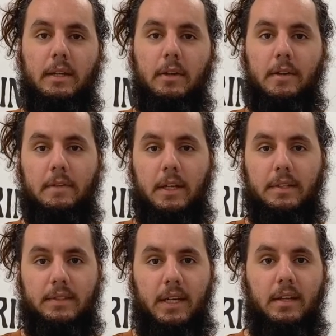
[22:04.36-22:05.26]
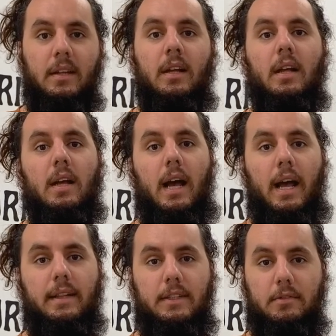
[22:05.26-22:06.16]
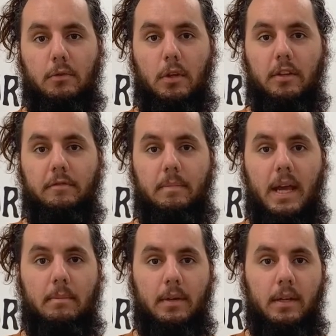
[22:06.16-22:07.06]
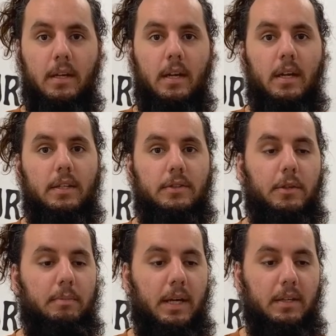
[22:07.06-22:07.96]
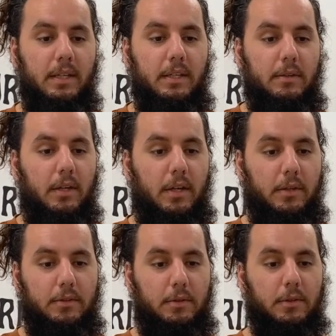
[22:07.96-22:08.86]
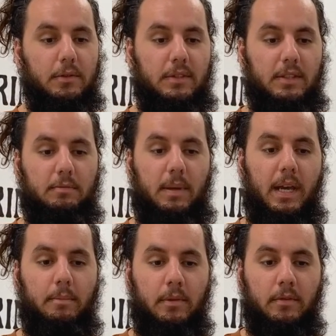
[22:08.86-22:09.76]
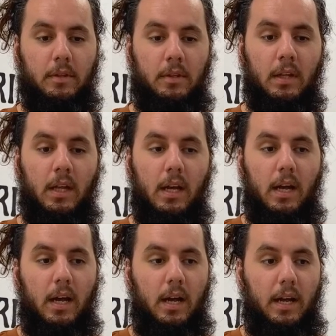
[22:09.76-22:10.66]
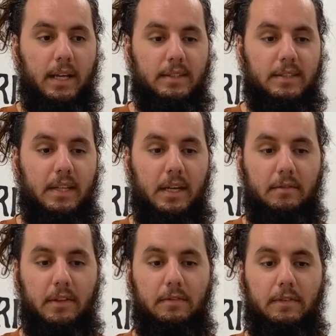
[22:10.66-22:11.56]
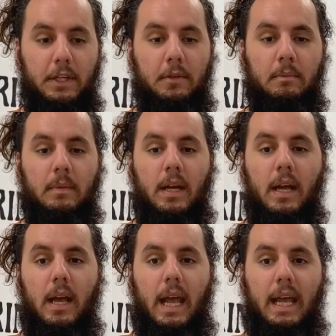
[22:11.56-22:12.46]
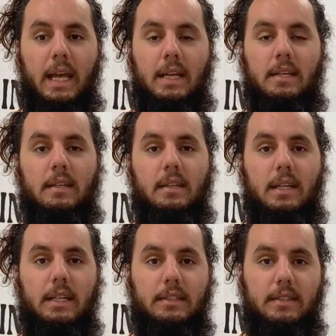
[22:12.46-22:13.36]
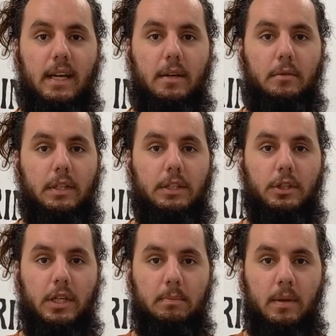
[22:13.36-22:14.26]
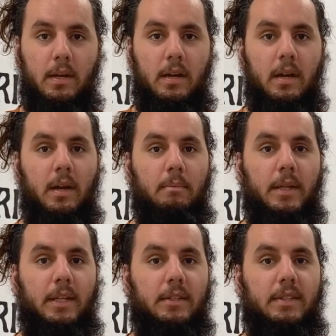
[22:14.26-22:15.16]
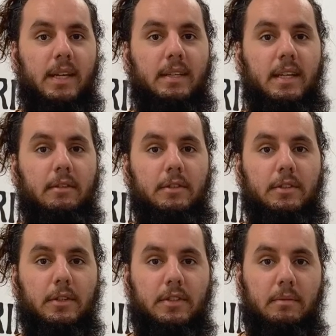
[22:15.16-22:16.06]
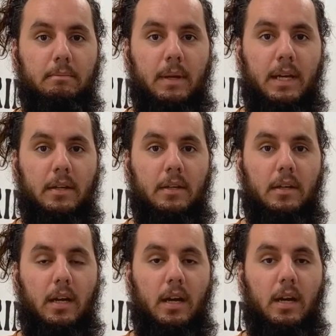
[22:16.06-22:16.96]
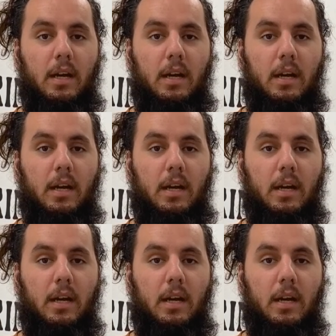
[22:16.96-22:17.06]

they were offering a sale on this roll of paper. So apparently you can also use this paper roll instead of the film, and it's not only cheaper, but they're saying that it results in better,